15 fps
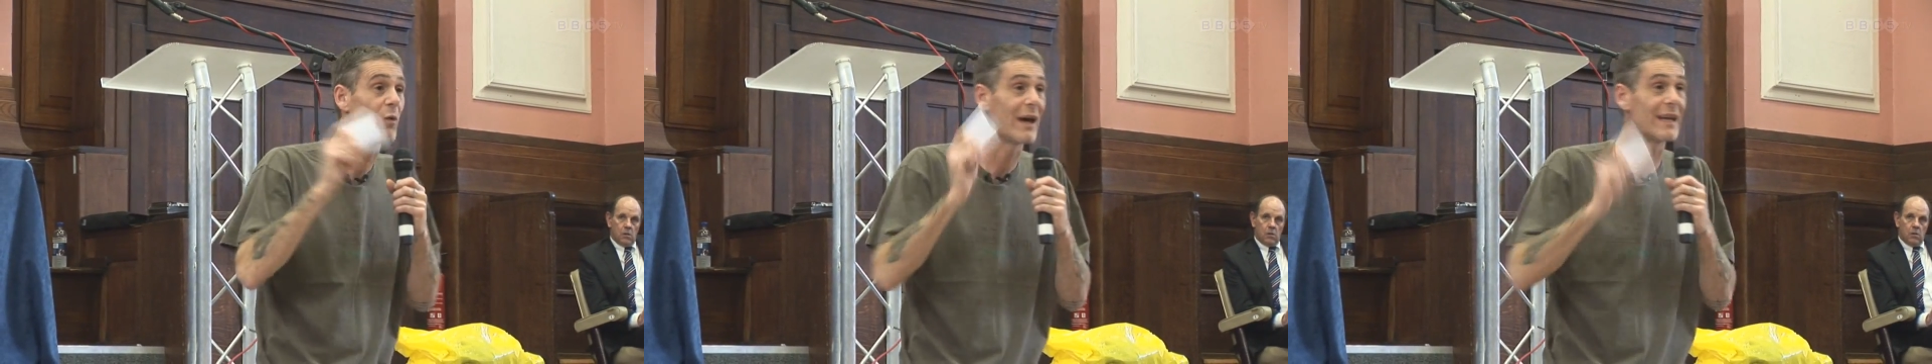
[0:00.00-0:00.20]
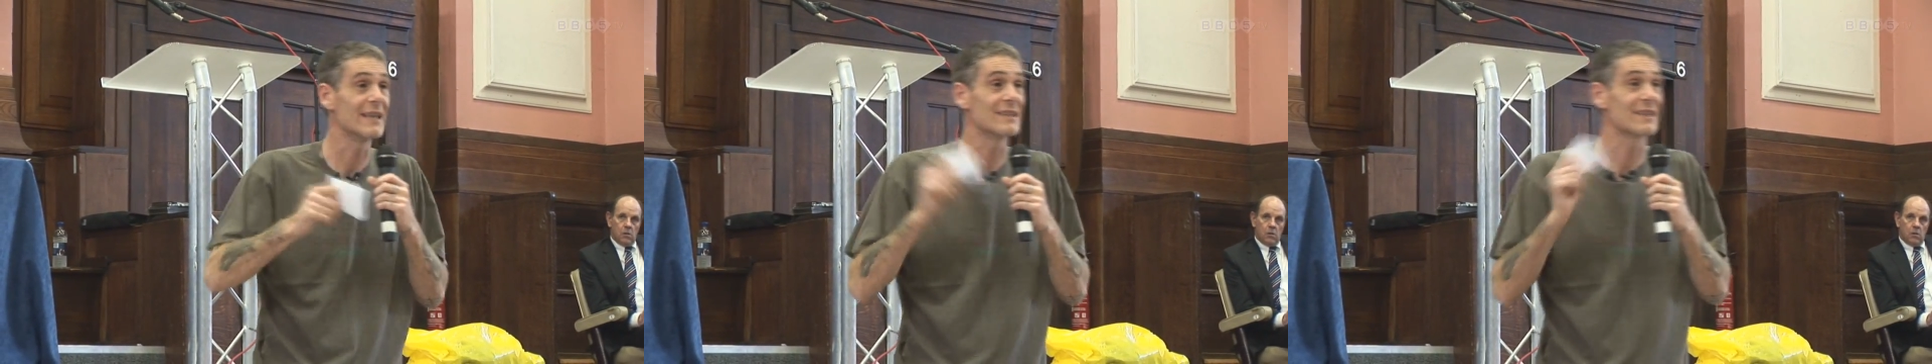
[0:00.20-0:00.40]

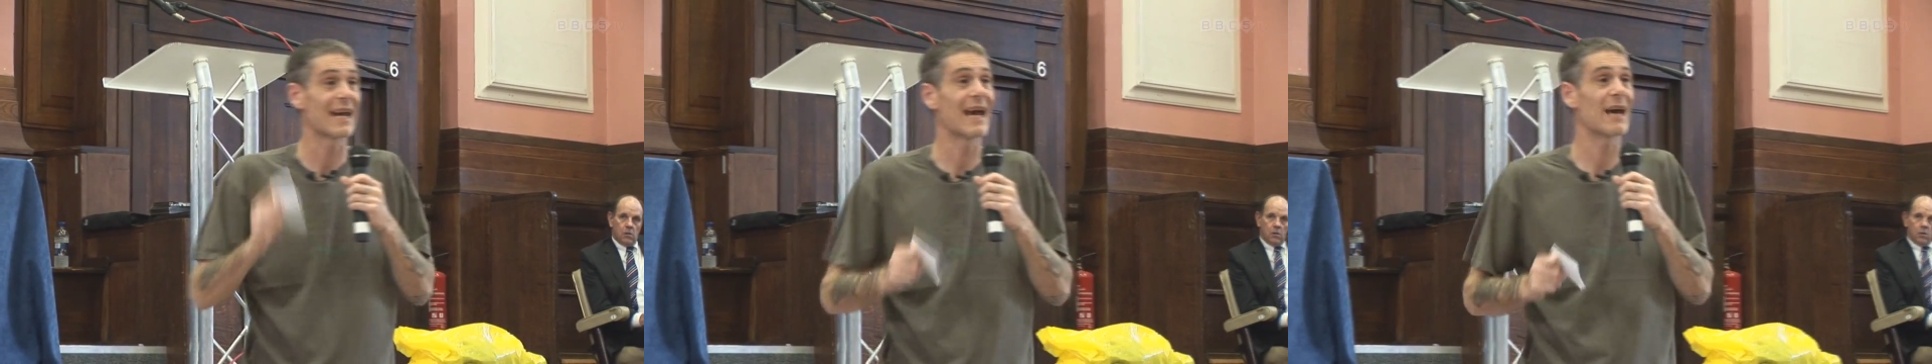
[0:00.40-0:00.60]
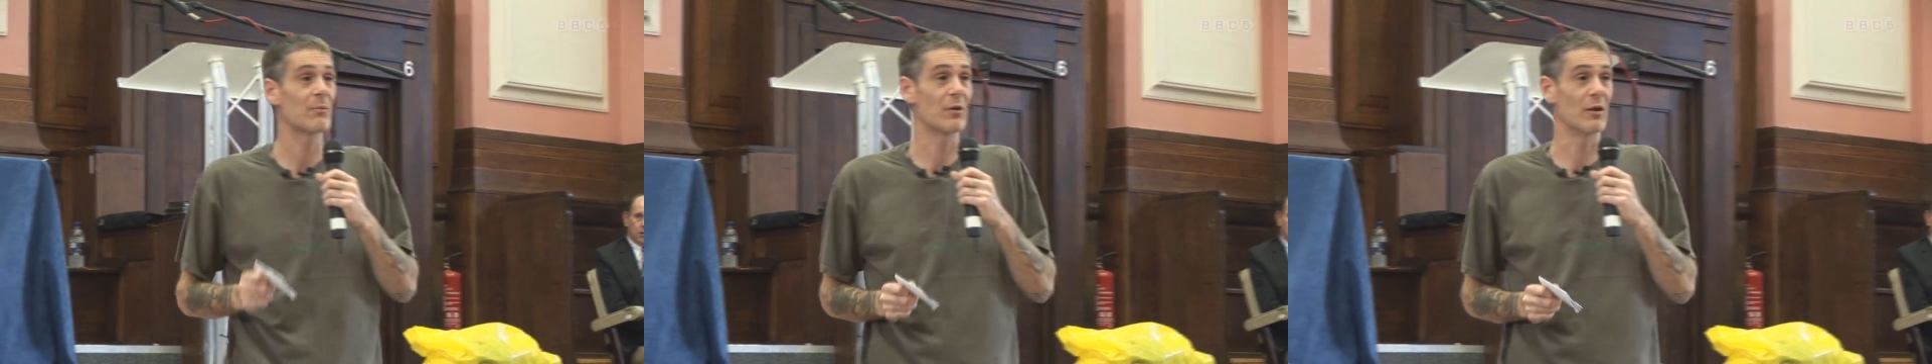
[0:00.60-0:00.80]
waiting to
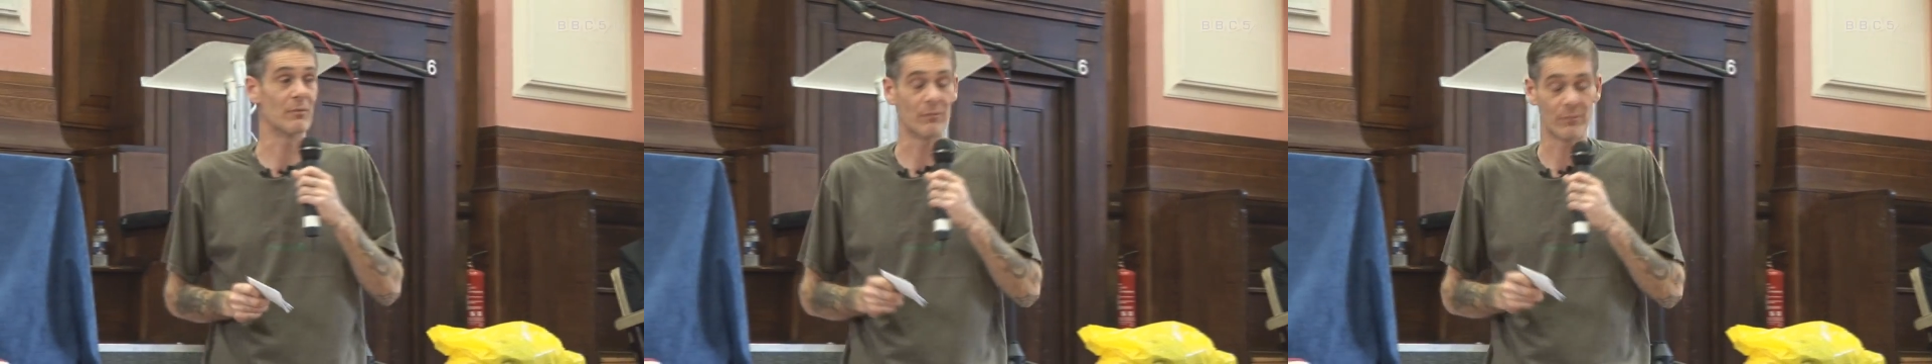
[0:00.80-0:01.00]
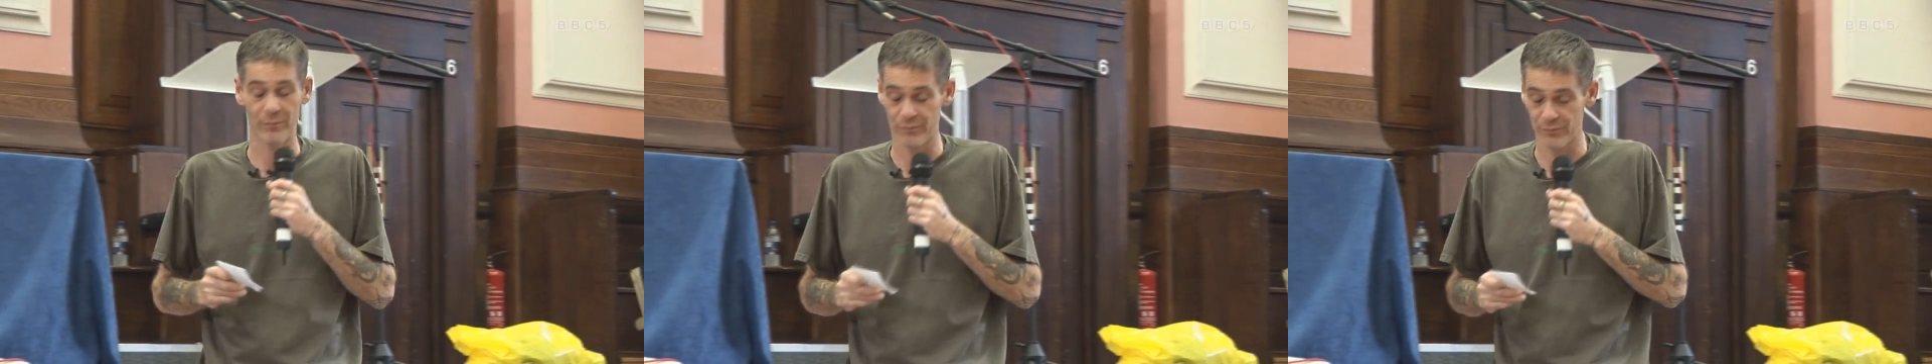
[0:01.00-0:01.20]
happen.
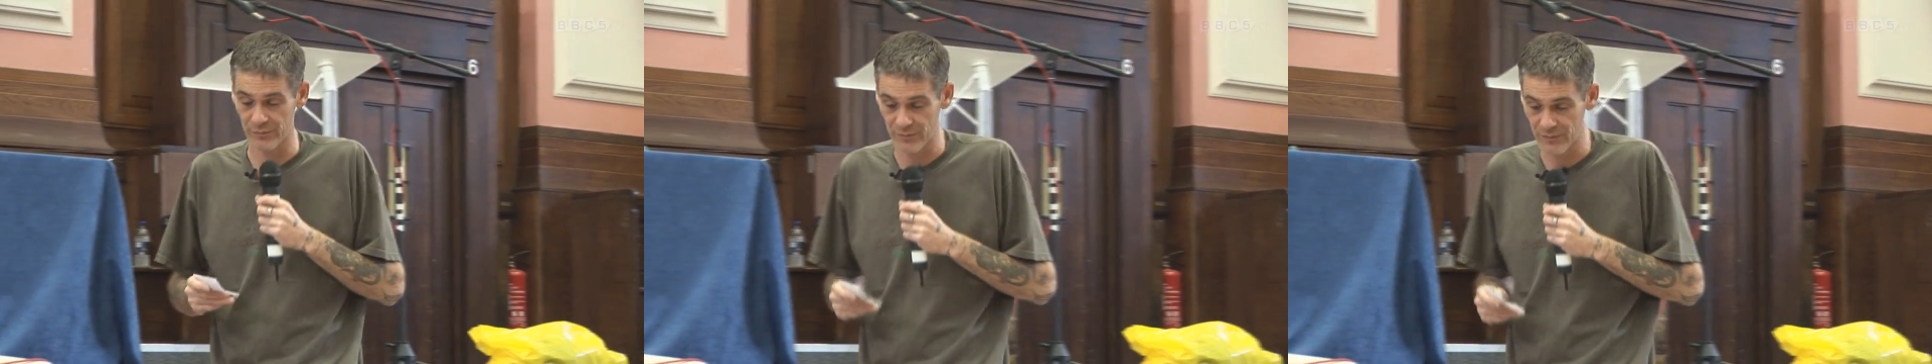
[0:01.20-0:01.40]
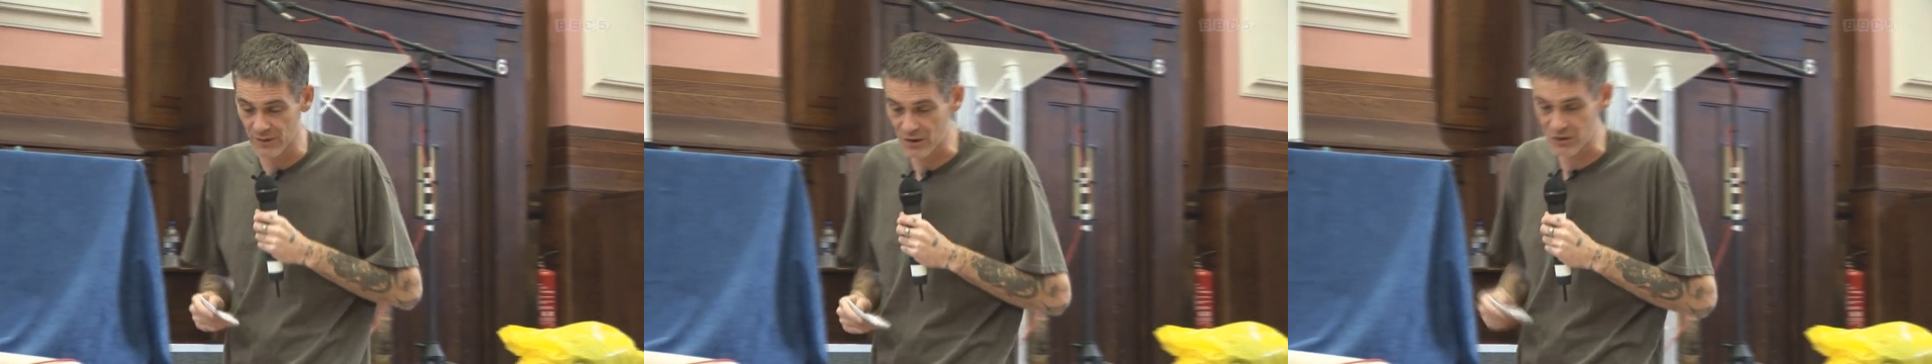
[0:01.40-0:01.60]

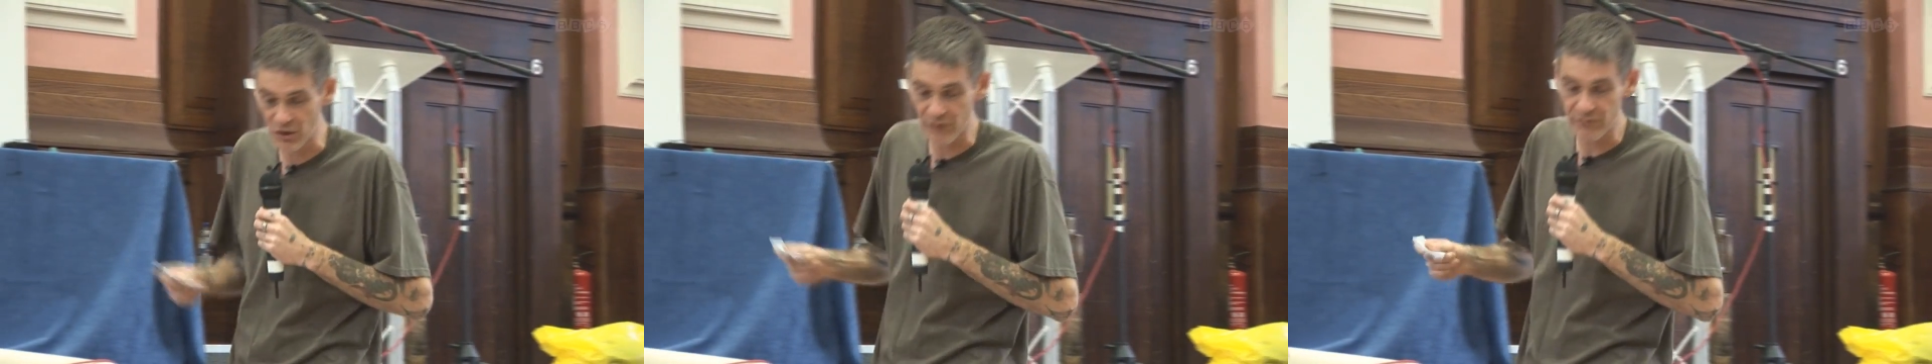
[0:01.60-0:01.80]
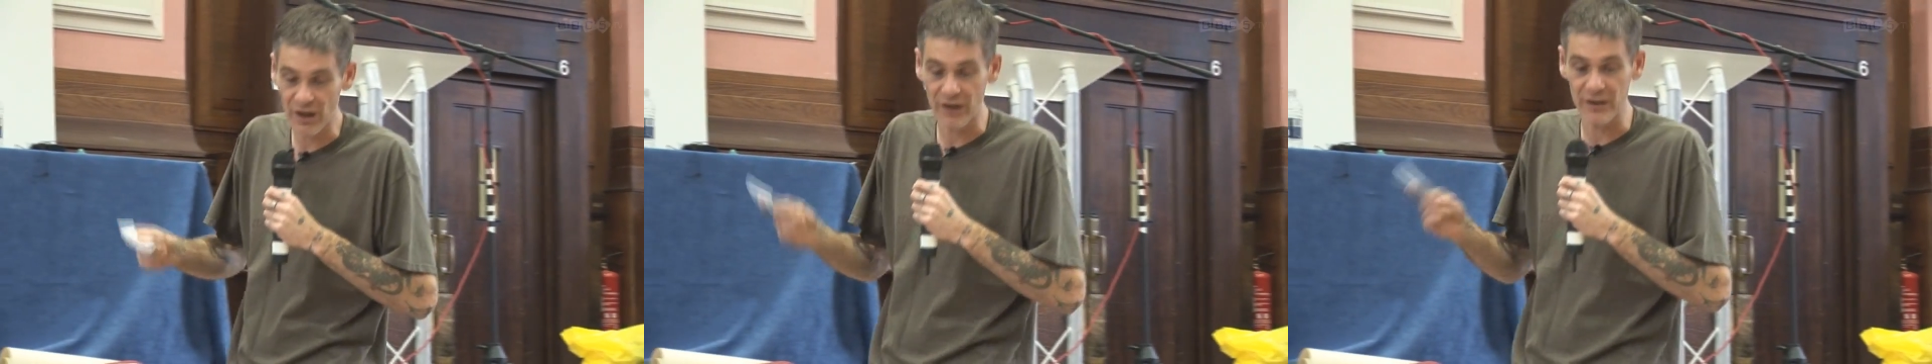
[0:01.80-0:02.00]
Because
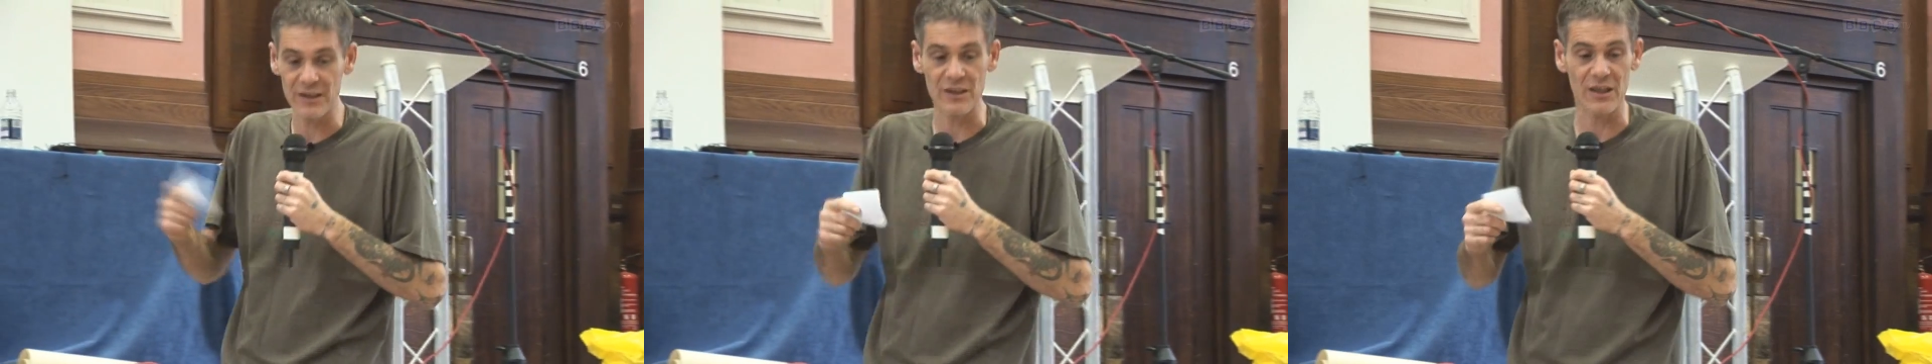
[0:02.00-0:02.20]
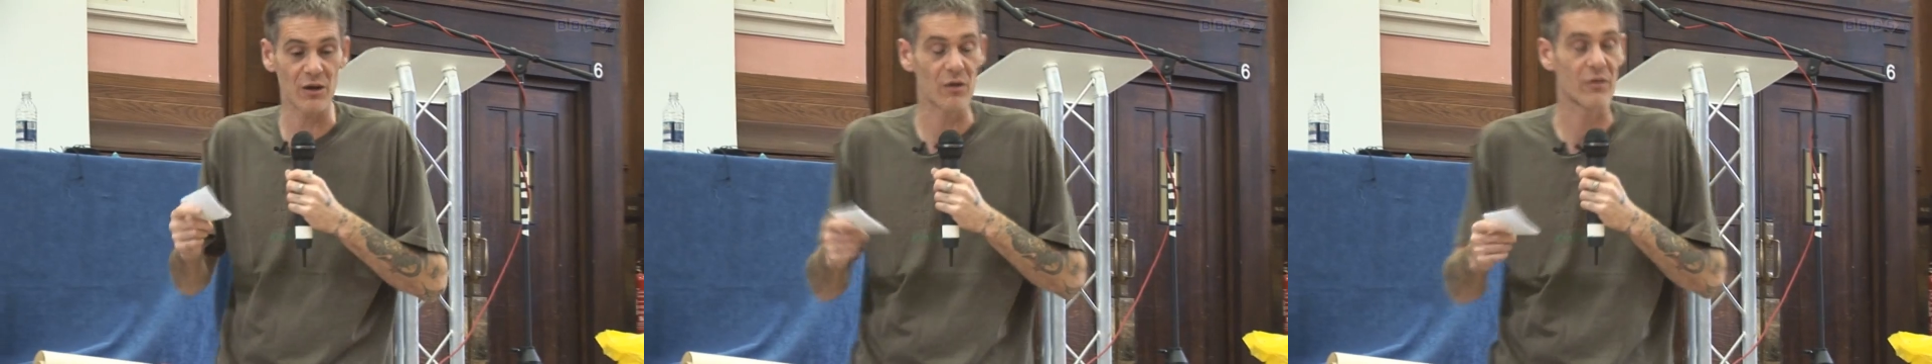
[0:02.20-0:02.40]
I've known
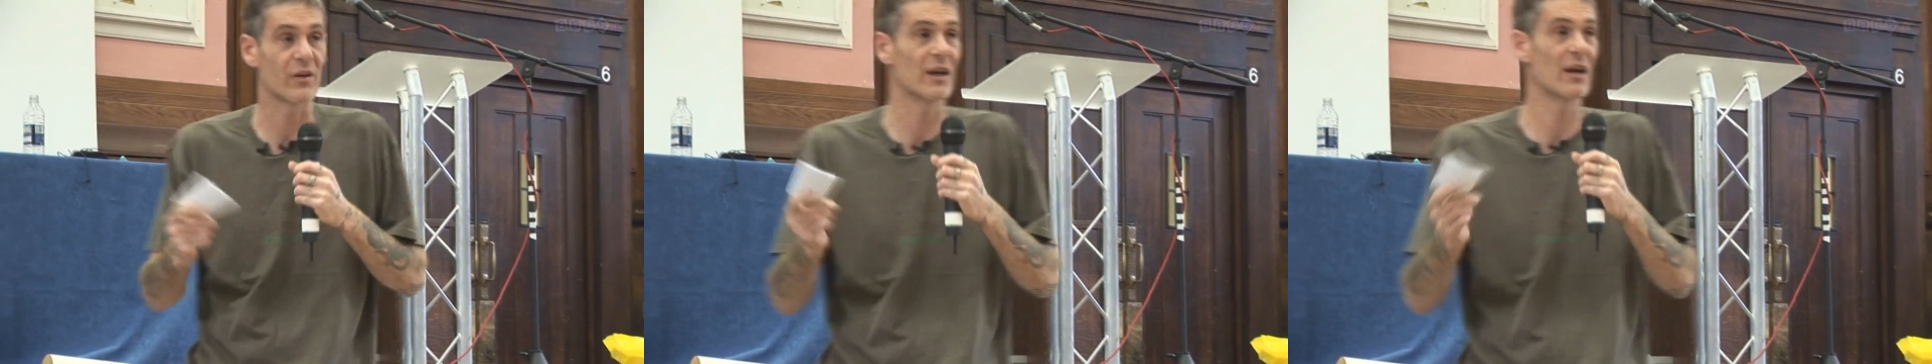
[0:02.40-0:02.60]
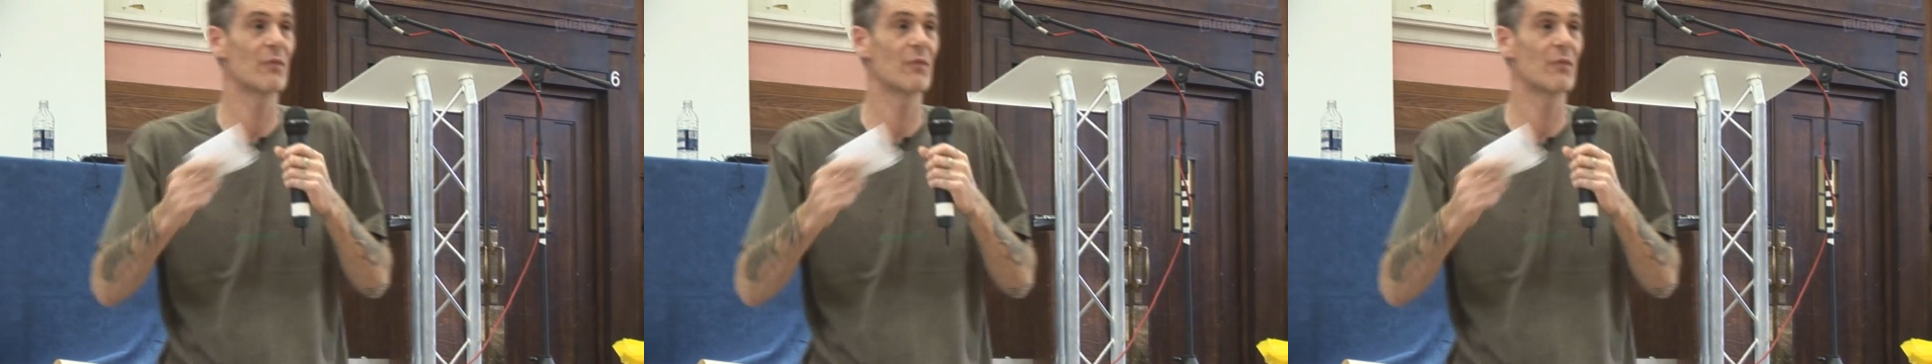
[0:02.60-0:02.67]
this little thing,